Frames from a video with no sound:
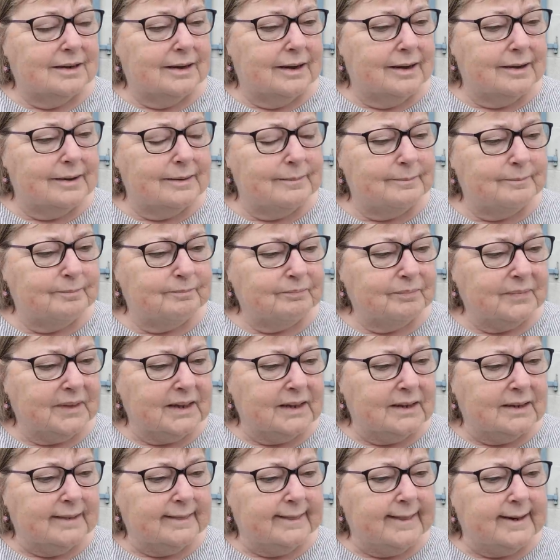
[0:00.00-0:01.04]
I
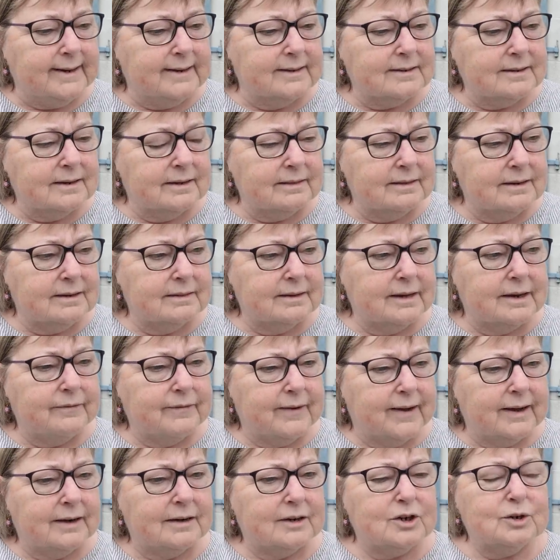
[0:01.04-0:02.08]
think they've
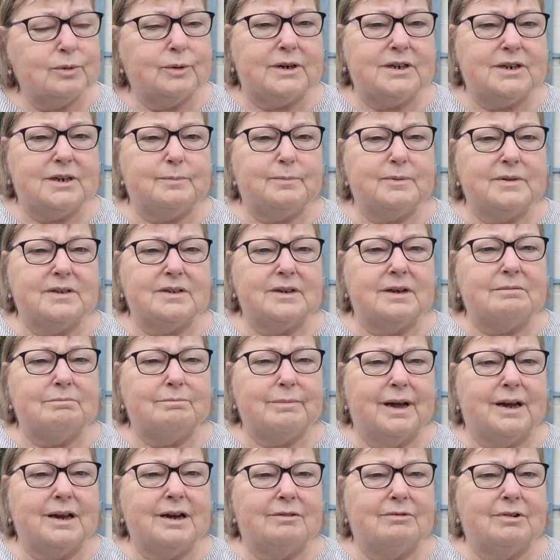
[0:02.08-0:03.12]
had a 20%
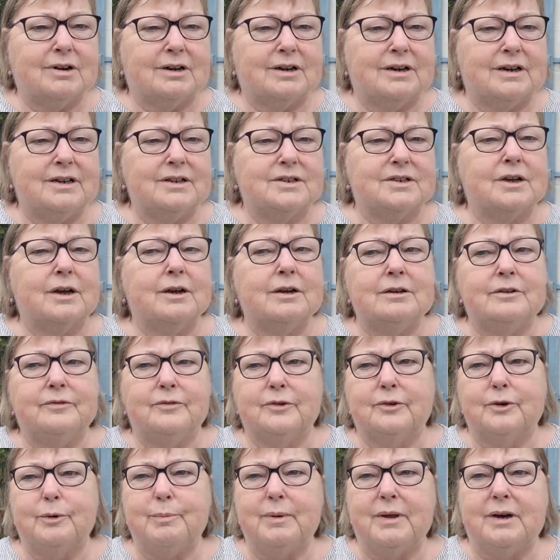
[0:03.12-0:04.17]
pay rise
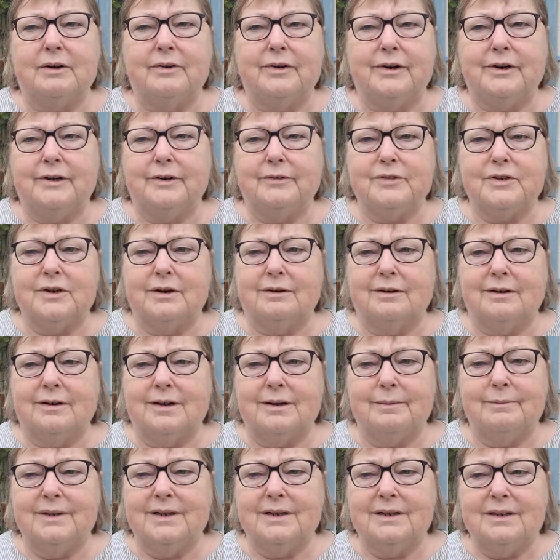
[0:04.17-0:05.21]
over a period of
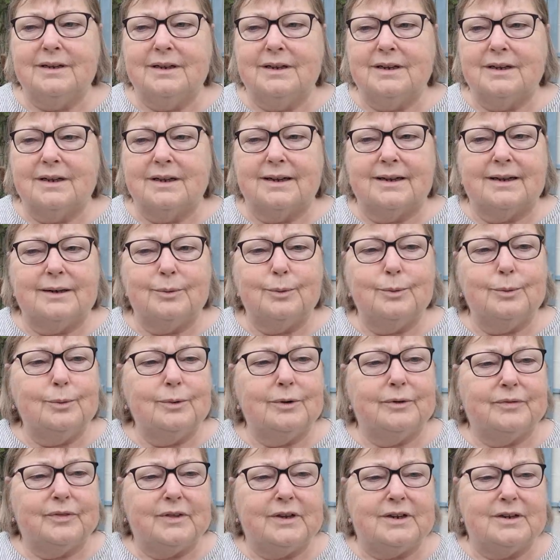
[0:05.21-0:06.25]
time. And
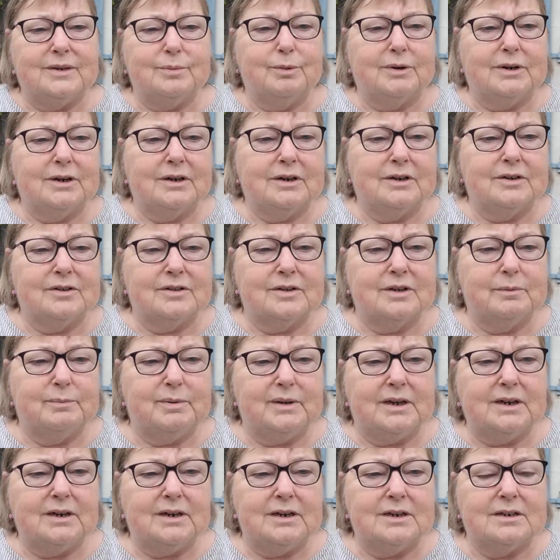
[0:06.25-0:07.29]
all of these workers that are
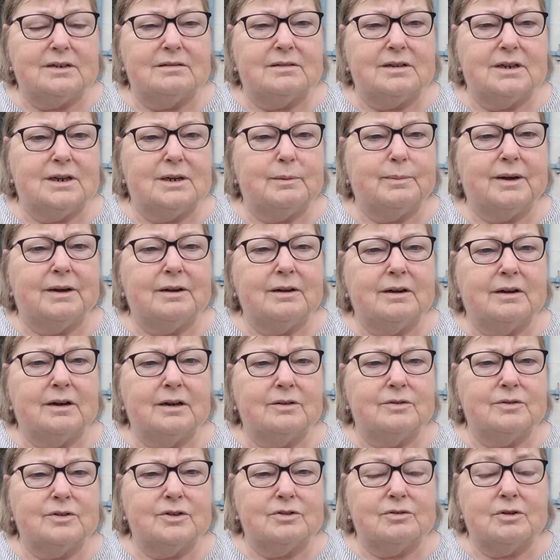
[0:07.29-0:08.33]
beginning to think about
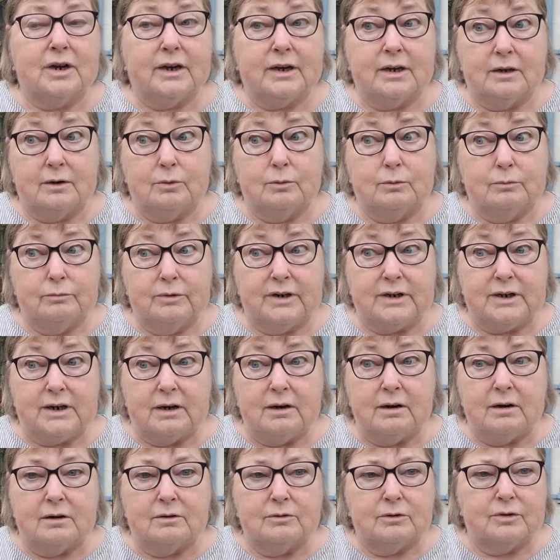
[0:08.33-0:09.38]
going on strike and
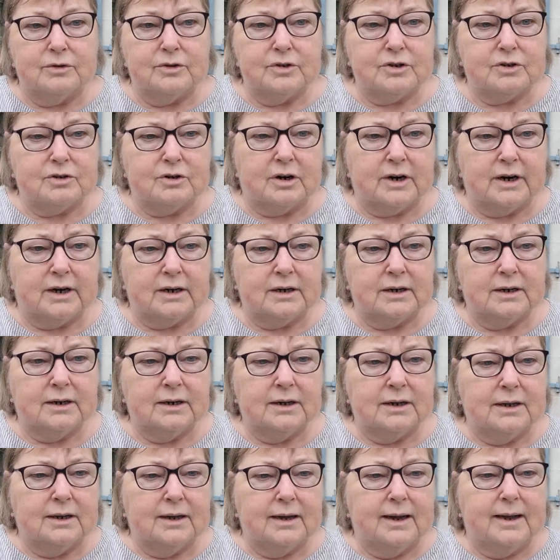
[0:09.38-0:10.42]
already are on strike,
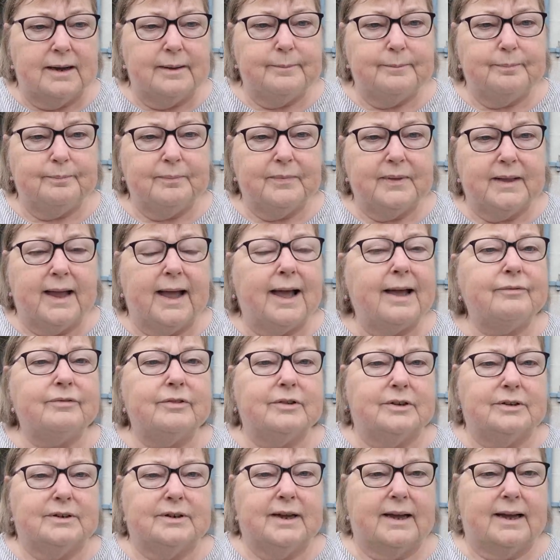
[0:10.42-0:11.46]

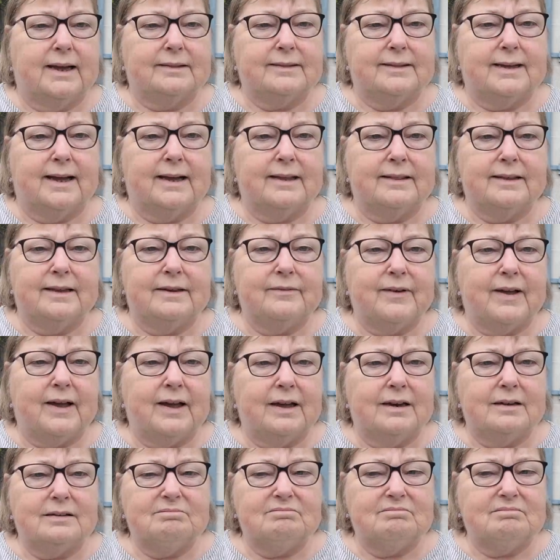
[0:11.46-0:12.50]
haven't had that. They've
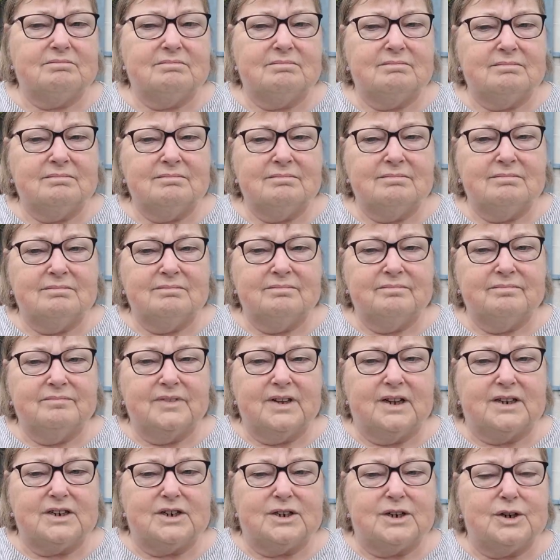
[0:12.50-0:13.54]
had,
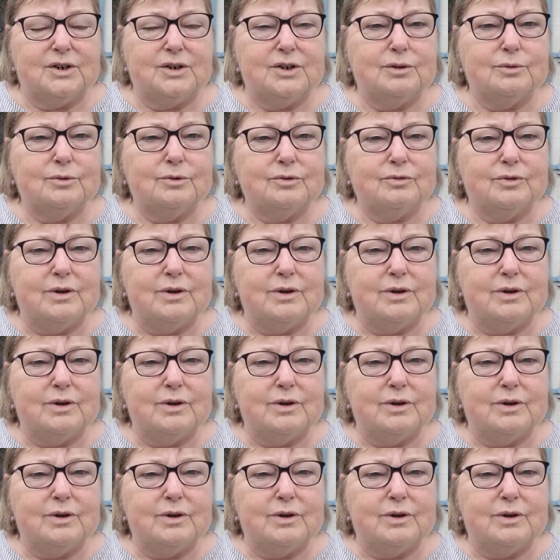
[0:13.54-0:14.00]
I don't know, 2 or